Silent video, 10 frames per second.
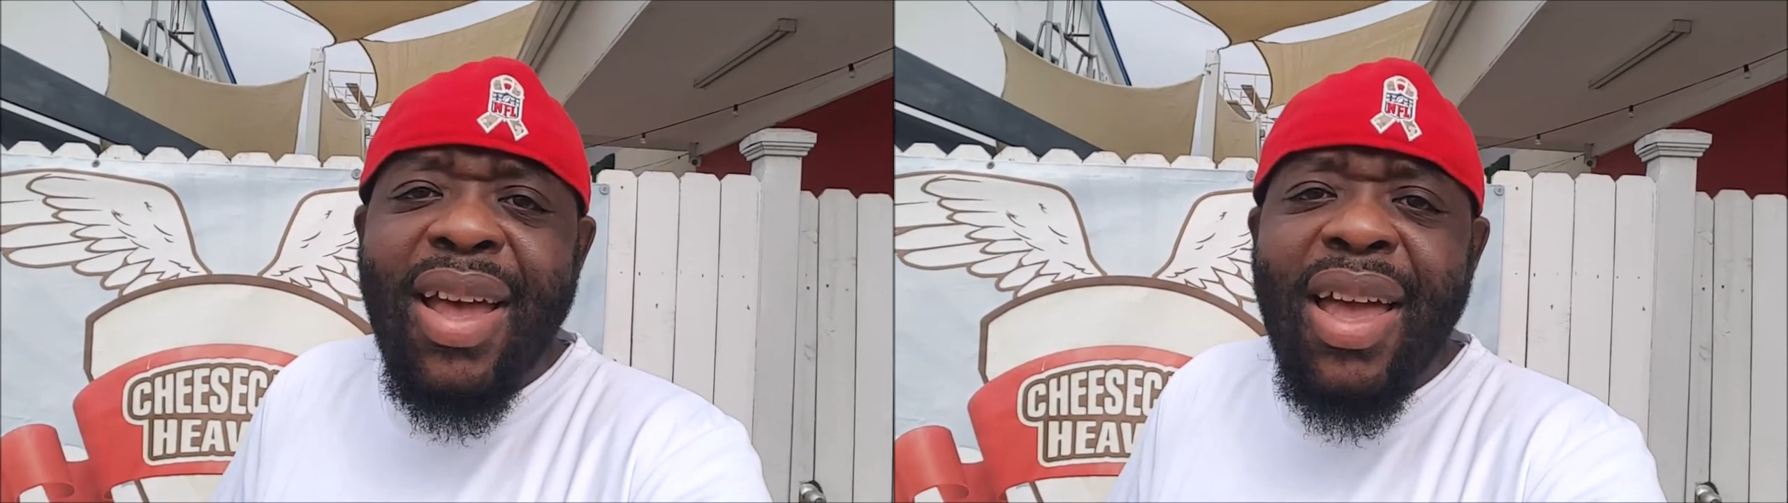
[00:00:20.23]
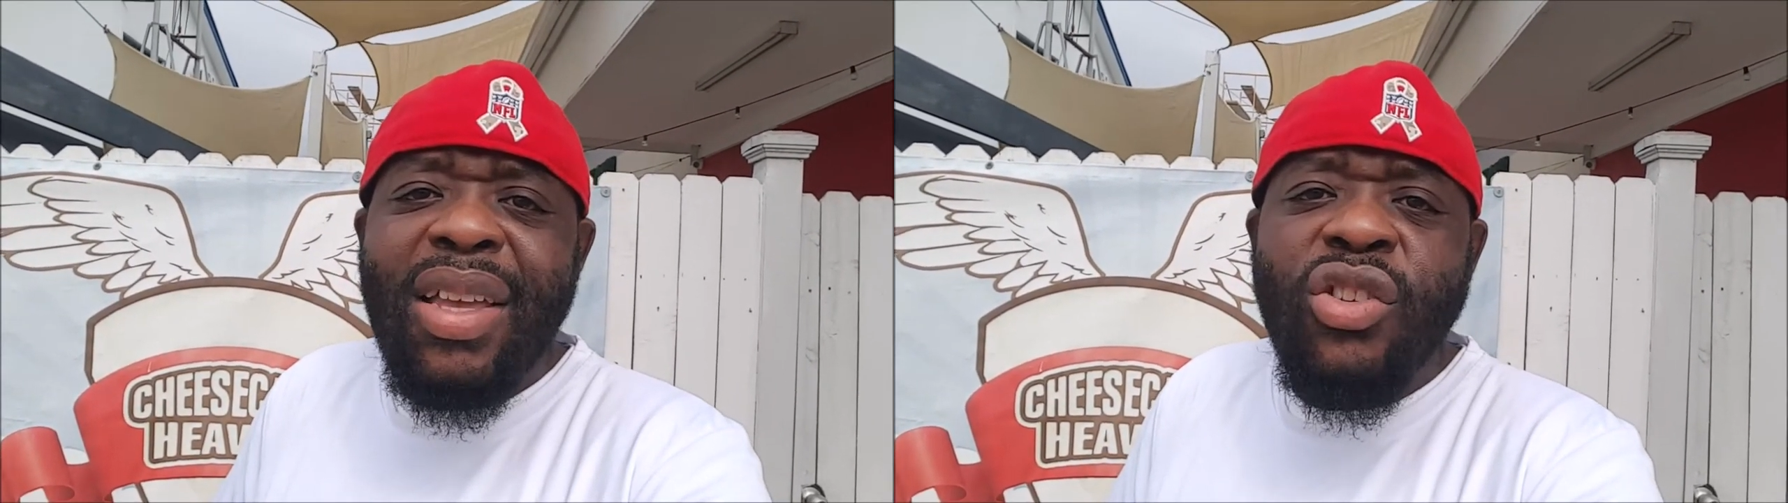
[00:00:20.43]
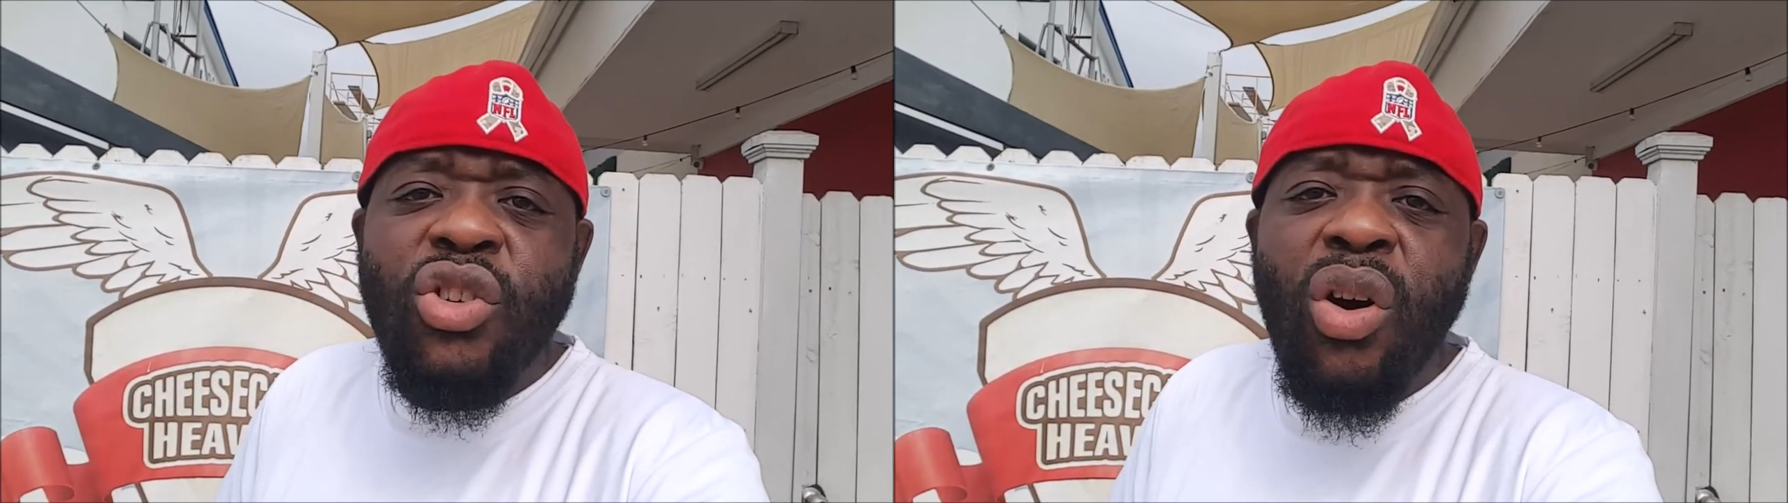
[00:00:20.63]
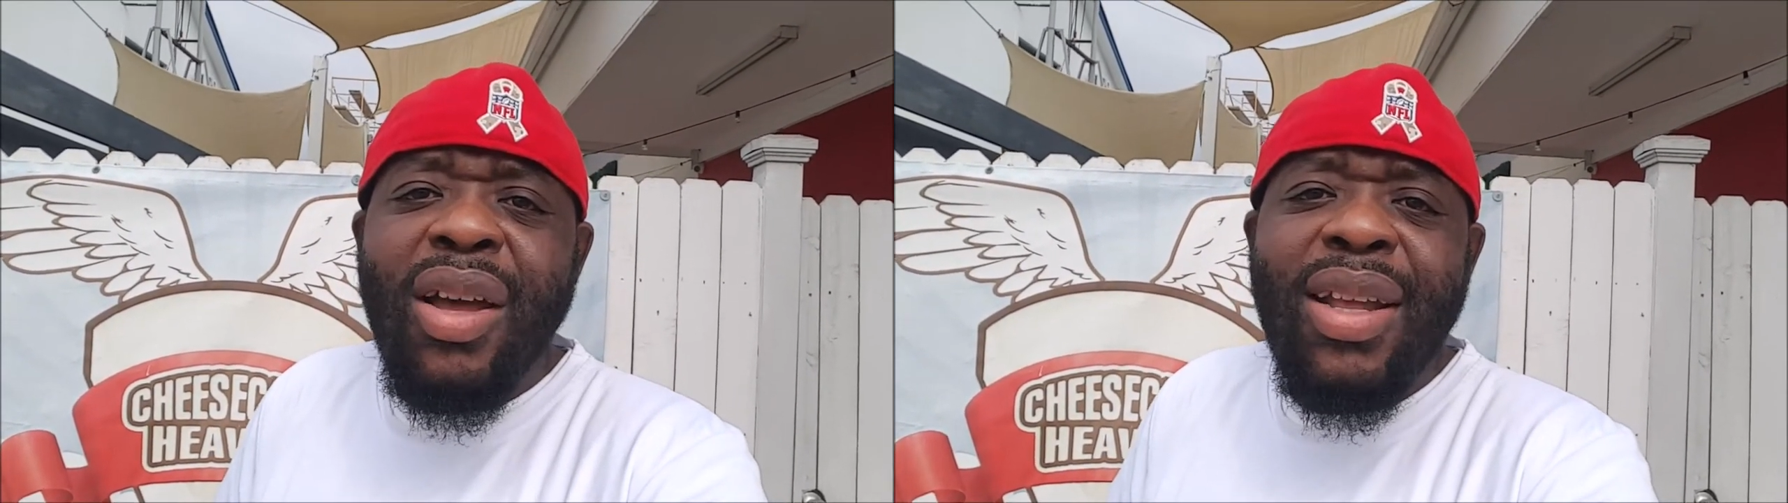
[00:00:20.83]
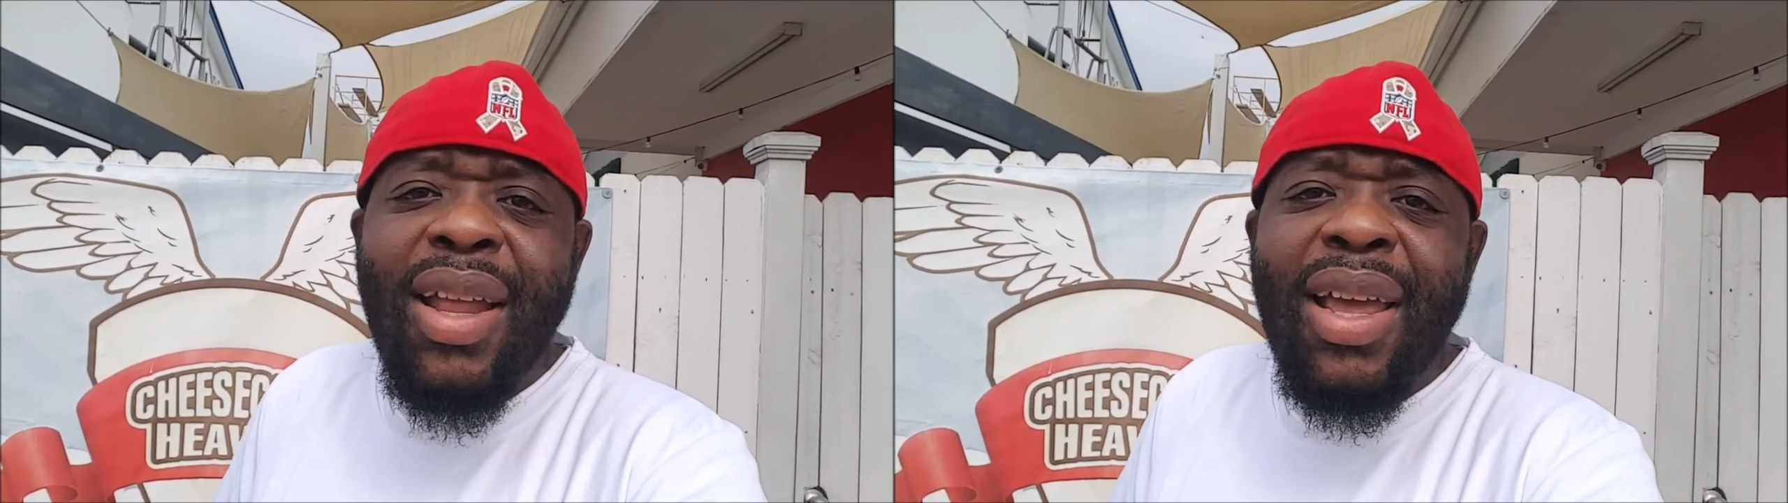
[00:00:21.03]
I
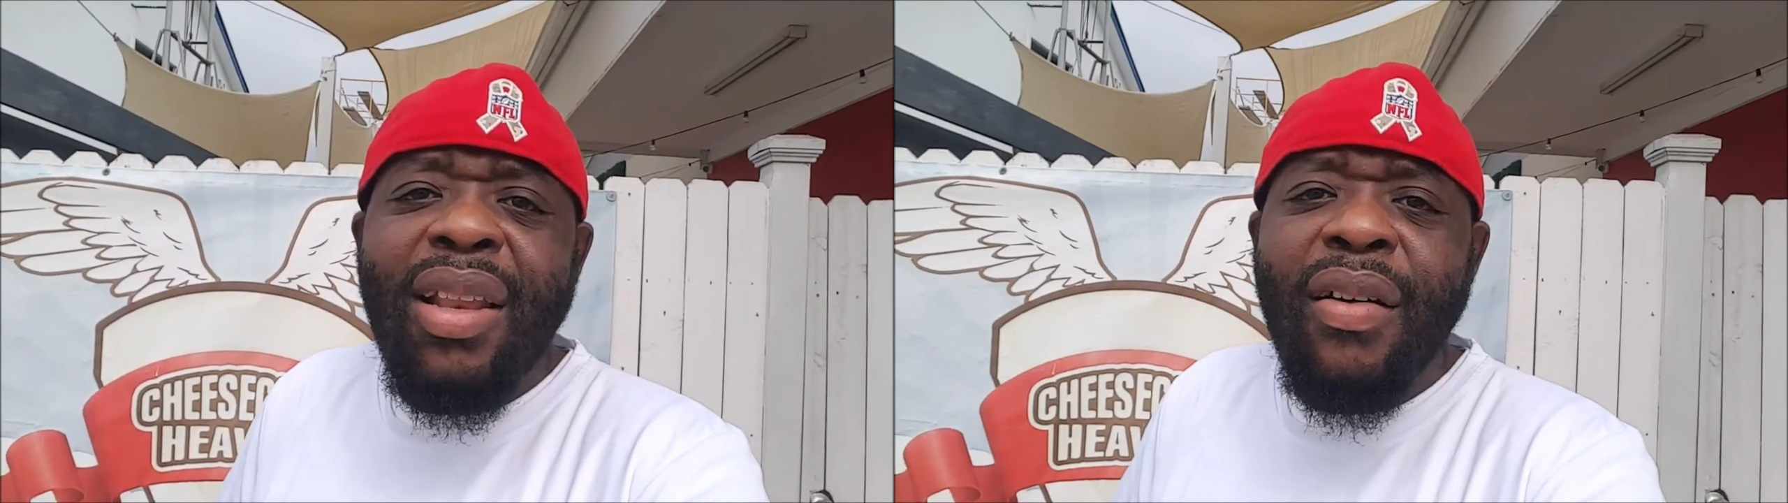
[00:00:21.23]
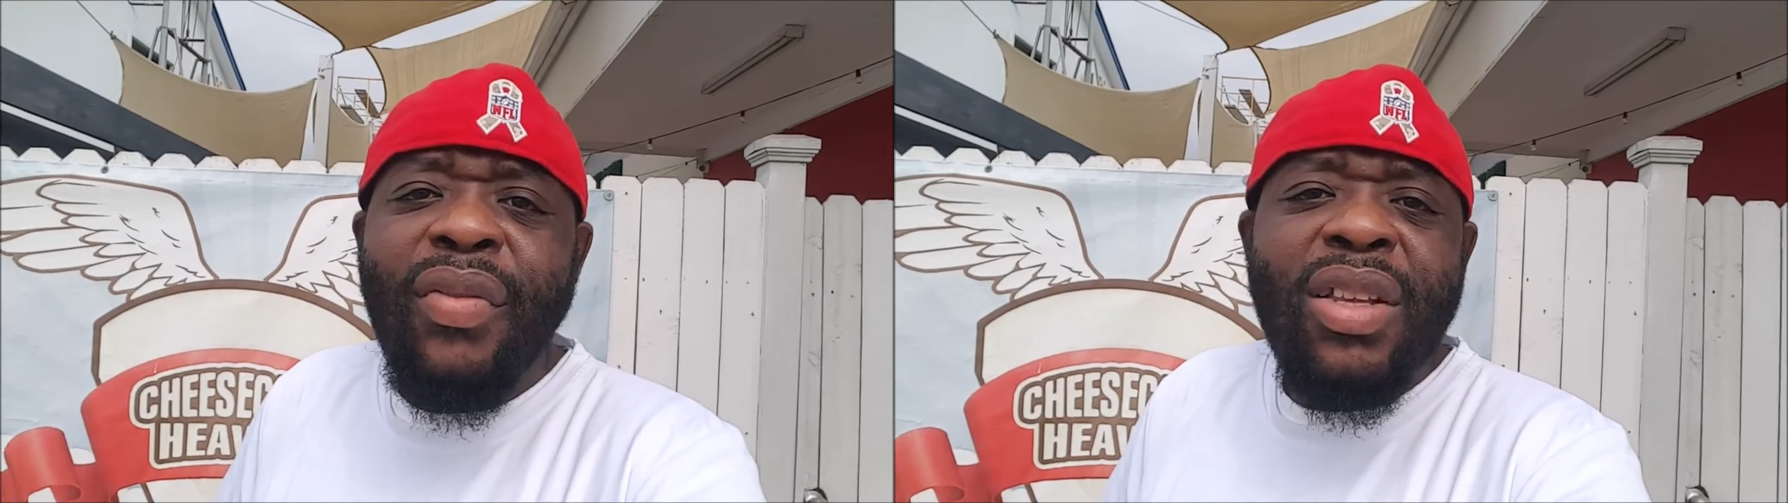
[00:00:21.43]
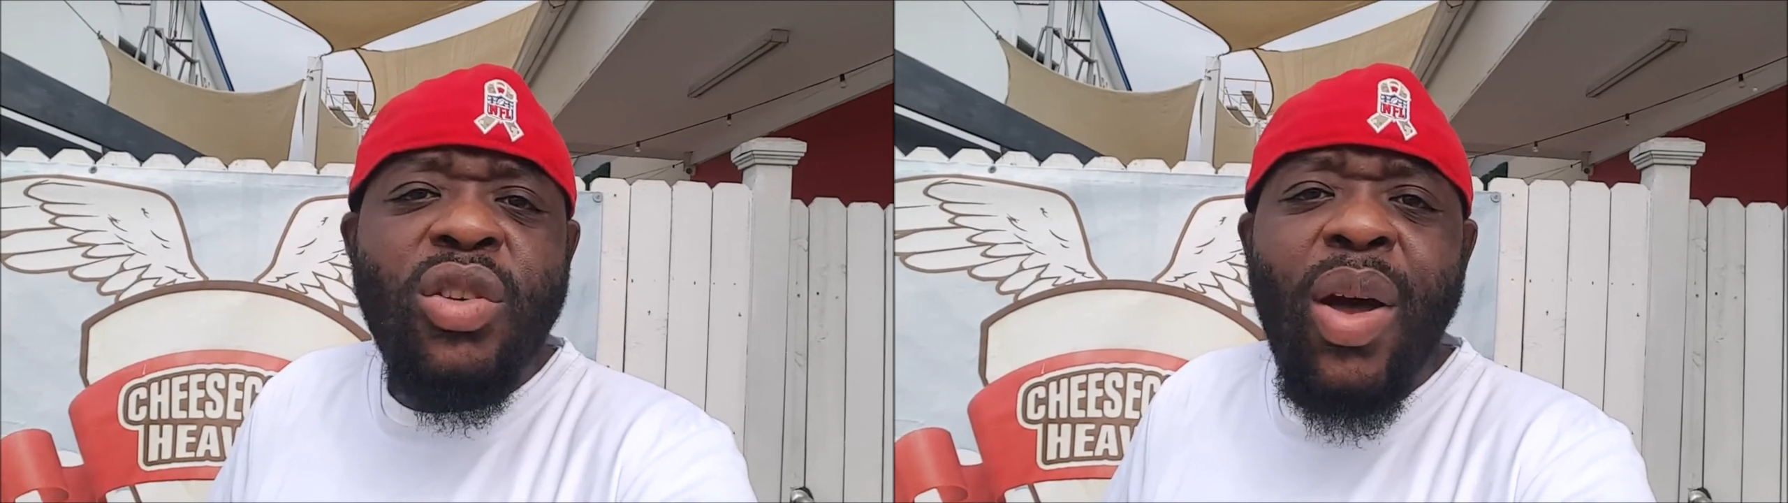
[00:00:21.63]
enjoyed it. I loved it.